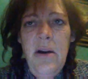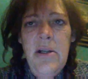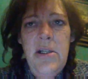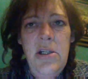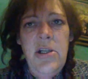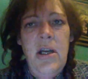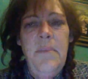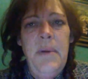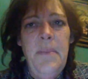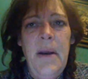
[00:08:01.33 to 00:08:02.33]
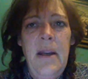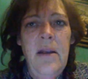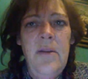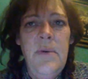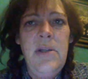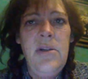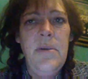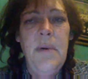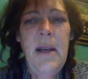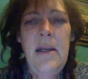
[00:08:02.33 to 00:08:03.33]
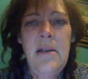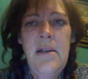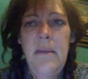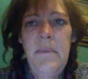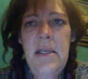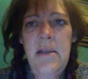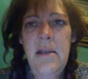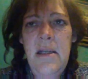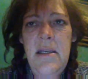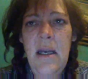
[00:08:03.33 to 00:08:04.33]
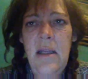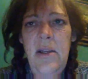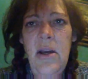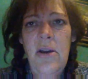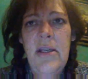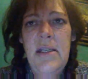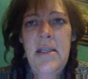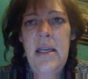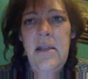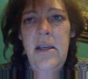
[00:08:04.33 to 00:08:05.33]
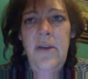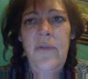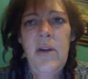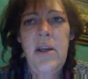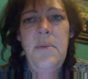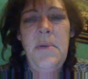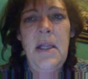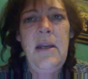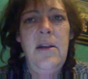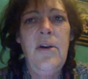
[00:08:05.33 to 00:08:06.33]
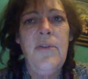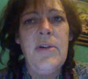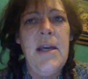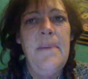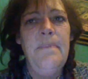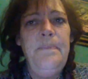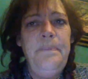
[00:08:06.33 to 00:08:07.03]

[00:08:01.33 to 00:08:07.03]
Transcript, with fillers: are, is to shut up your brain. Otherwise, your brain is like busy telling you all these things that you've accumulated over time.